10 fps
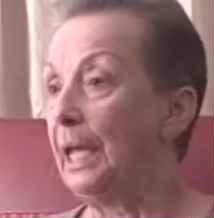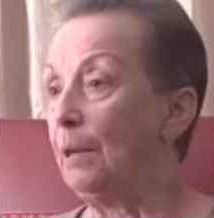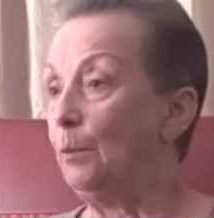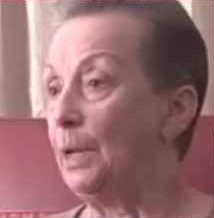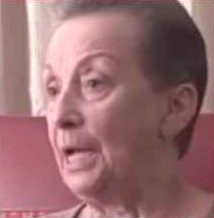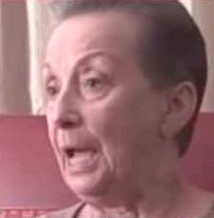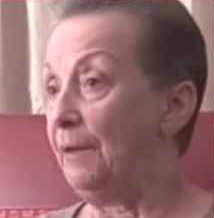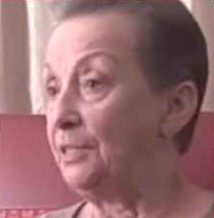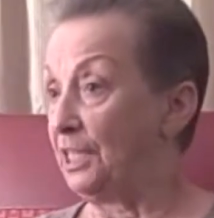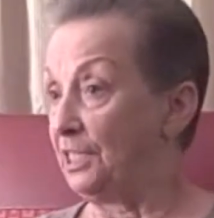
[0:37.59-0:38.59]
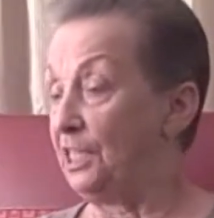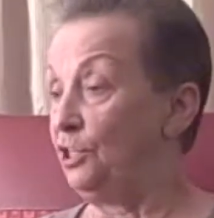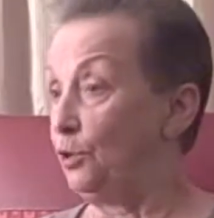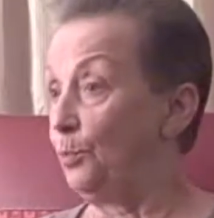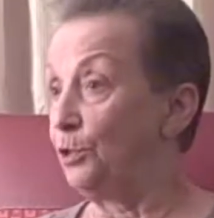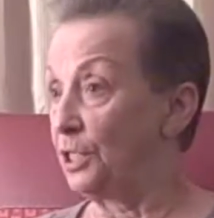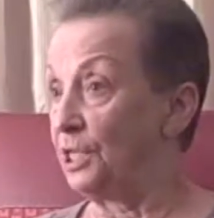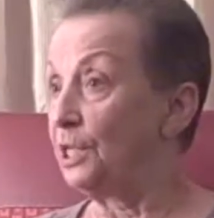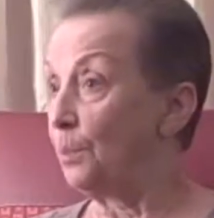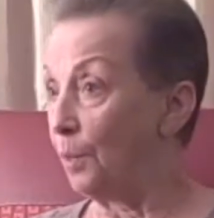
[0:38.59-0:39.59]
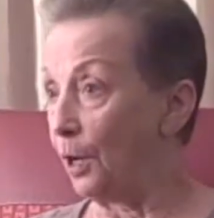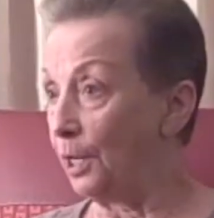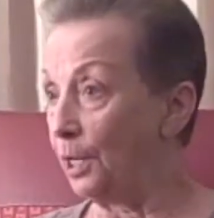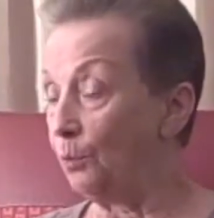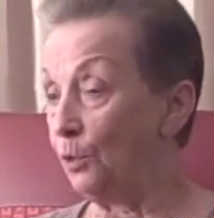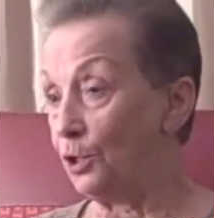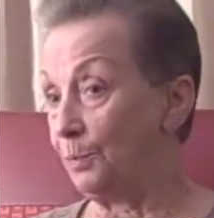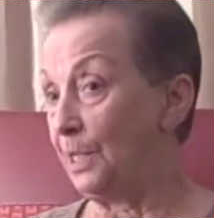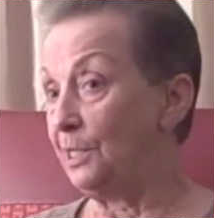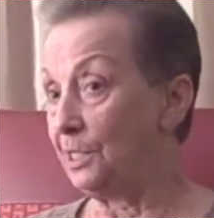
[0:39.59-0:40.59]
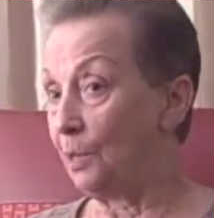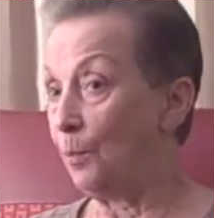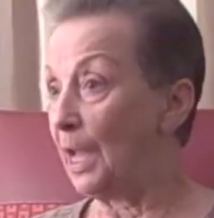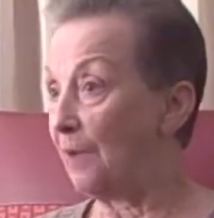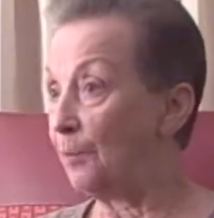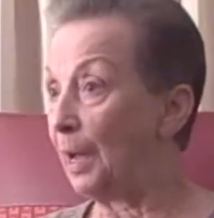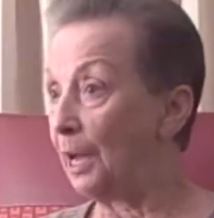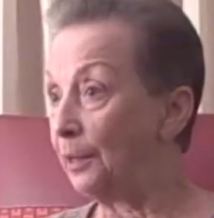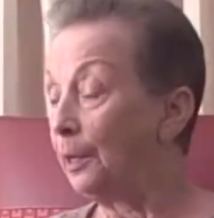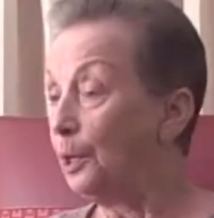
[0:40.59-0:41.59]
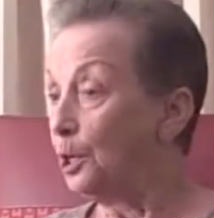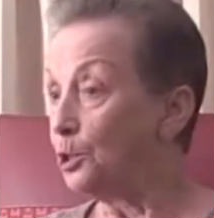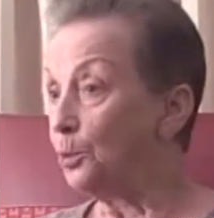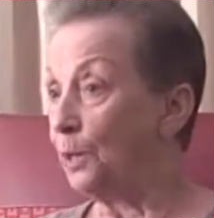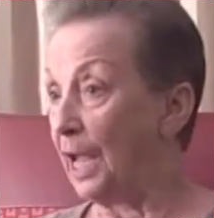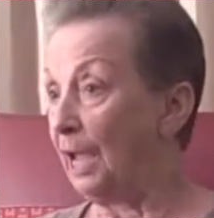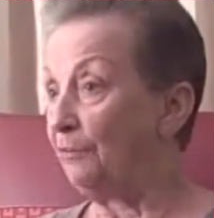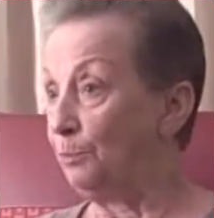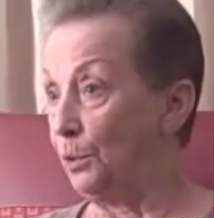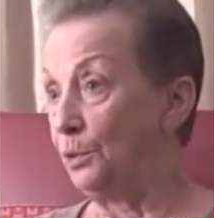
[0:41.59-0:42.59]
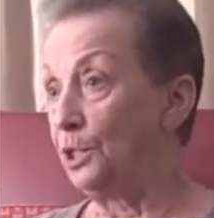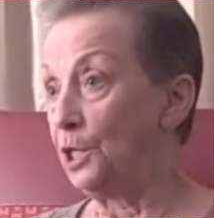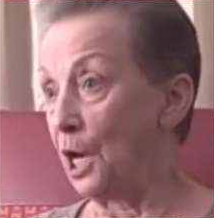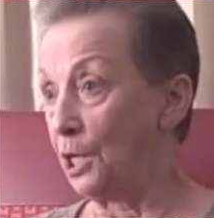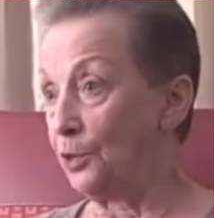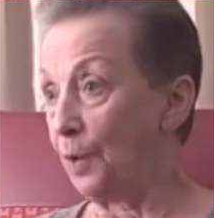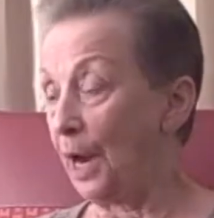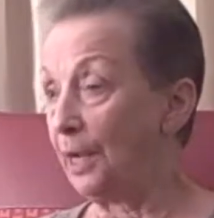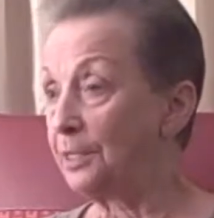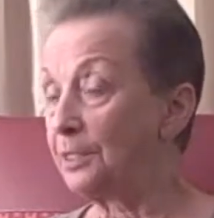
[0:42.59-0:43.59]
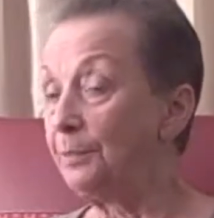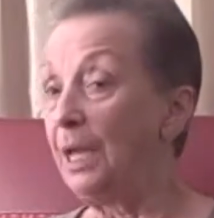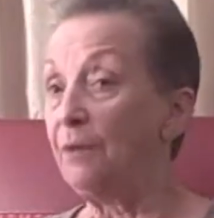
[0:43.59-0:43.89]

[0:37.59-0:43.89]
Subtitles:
and we have 62% of the market, which means that we have about 2.5 million contracts.